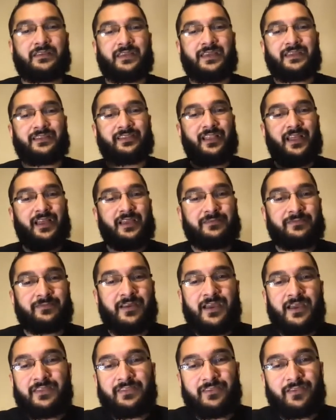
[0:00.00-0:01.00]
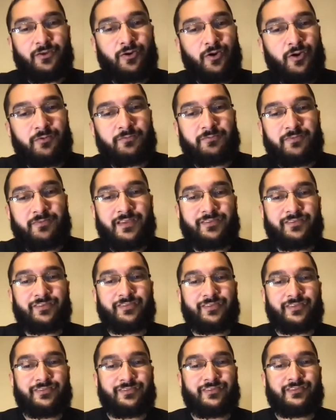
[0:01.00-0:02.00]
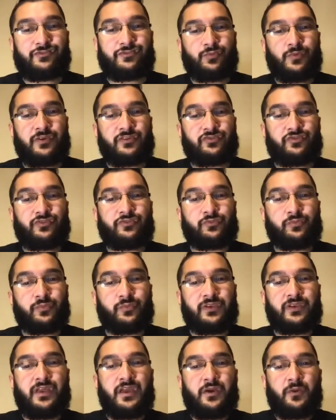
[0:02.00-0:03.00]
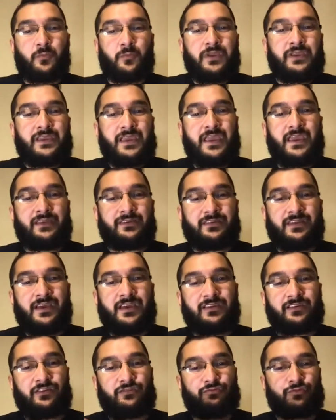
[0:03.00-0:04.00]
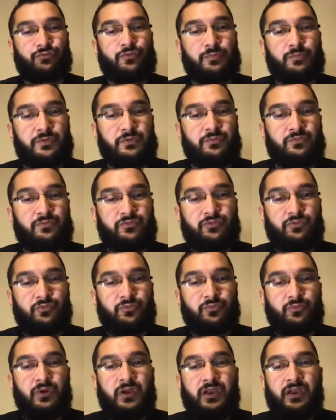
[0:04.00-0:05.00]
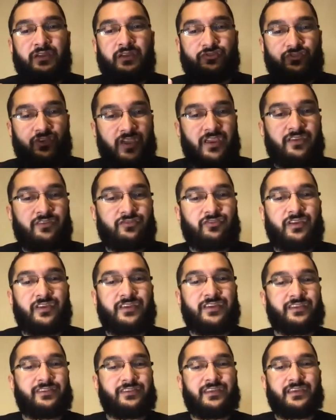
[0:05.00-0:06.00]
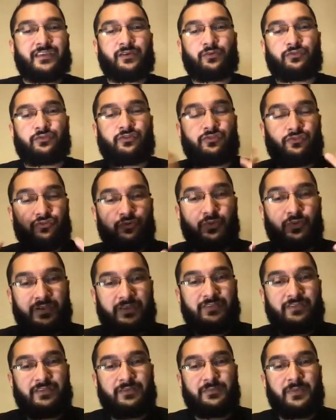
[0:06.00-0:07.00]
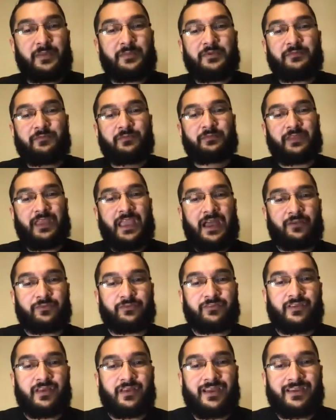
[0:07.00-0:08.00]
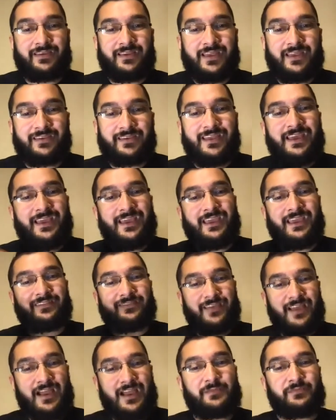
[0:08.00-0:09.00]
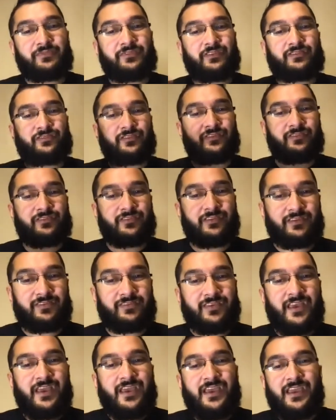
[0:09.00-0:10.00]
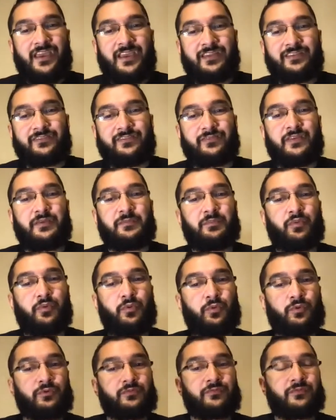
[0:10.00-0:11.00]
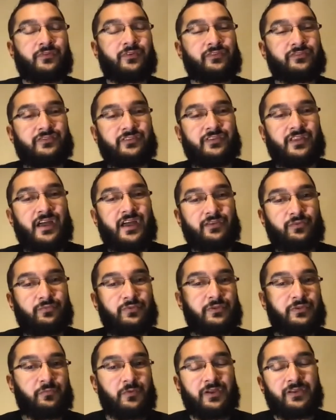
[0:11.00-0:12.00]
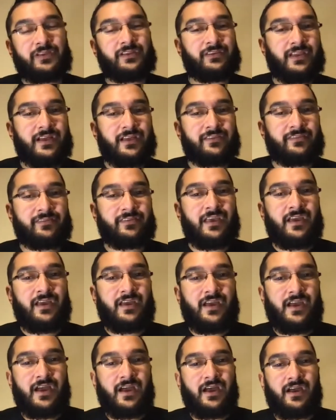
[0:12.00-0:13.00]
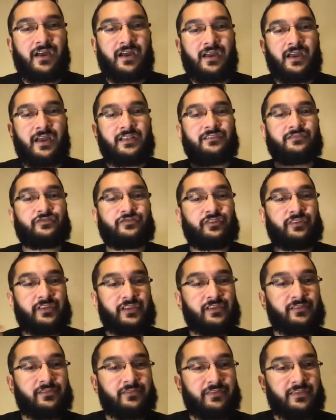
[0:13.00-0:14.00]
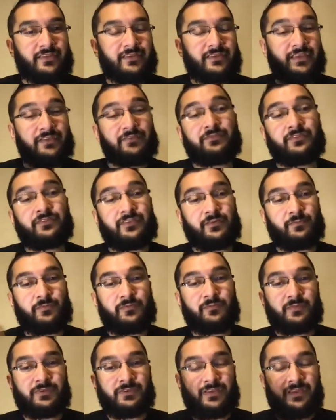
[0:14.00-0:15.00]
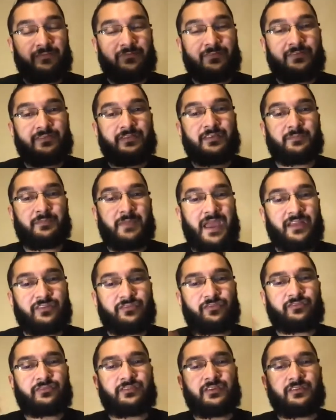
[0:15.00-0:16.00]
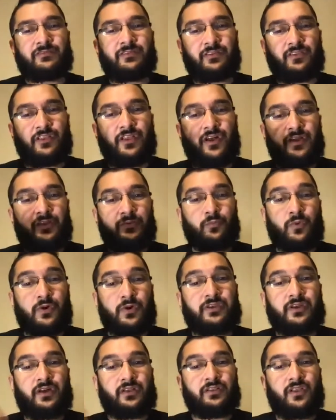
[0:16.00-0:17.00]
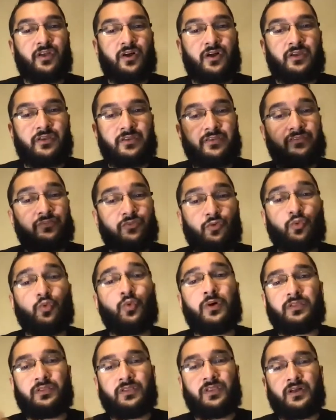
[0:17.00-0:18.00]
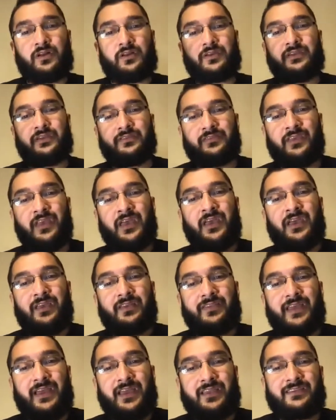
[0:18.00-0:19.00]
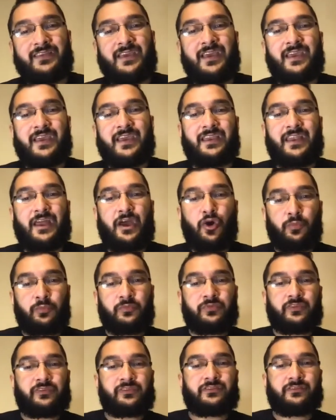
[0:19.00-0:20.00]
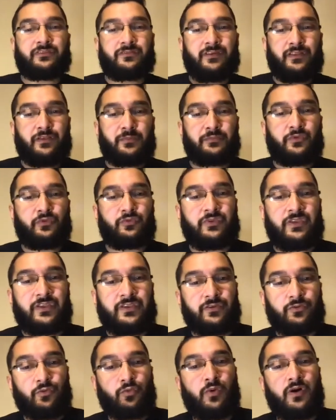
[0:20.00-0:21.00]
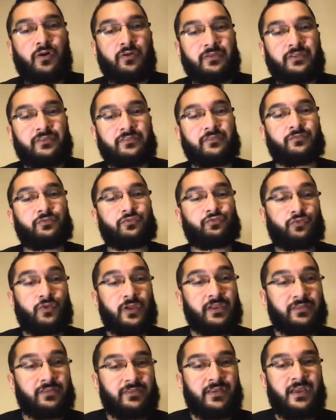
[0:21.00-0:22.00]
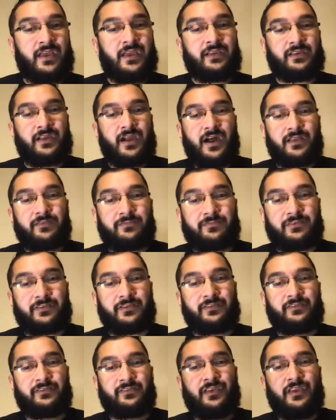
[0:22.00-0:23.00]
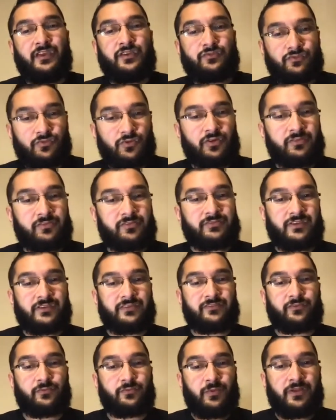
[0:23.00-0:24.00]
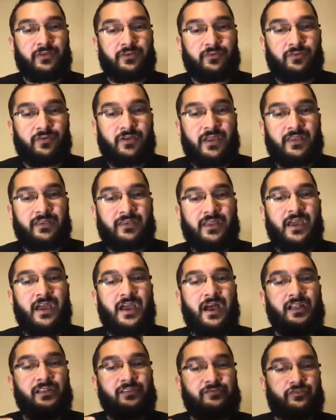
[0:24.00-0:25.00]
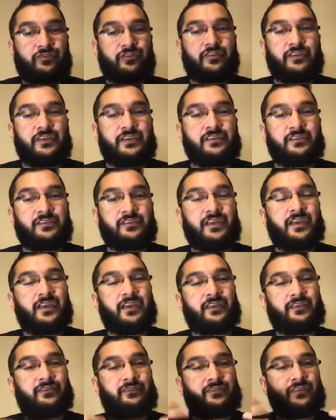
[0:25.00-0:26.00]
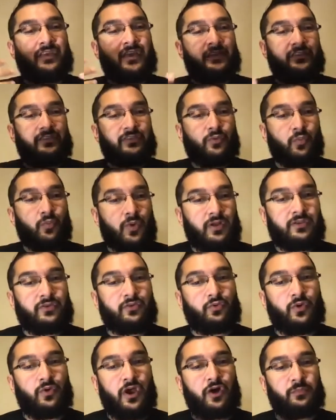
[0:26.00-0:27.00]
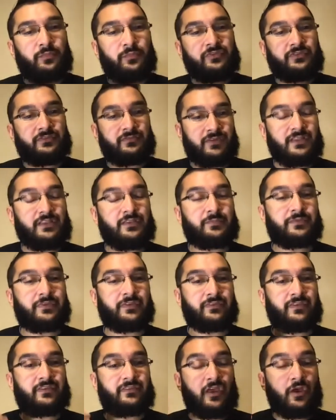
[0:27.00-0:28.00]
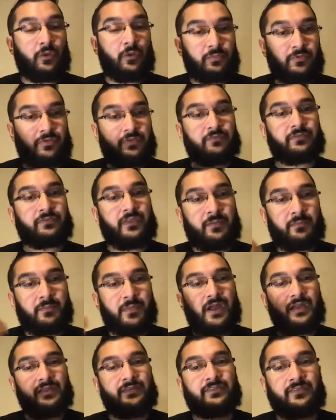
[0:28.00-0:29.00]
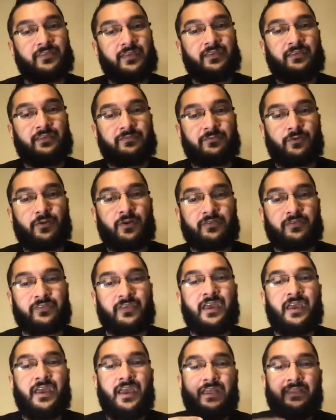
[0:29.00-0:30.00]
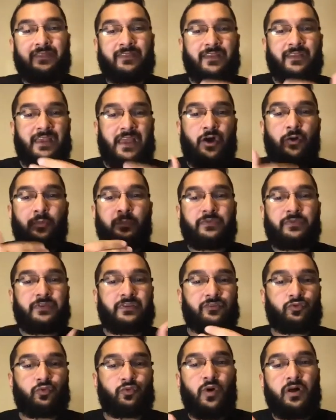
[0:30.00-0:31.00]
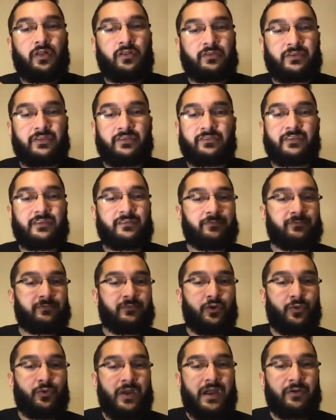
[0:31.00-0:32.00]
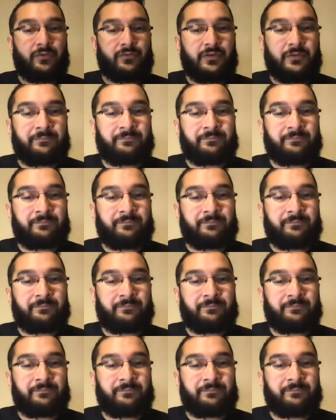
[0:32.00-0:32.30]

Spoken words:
in life, there are phases and situations when we can't contribute to change anything or to do anything, maybe from the outside. And in times such as this, it's important for us to not only recognize Al-Jaleel, the gifts that we've been given, the majesty of Allah and what Allah is, who Allah is, that it helps us develop those inner qualities of strength, confidence, trust, and surrender. And Al-Jaleel is the one who helps develop these, gives that mindset for us, and then helps these qualities then flow out.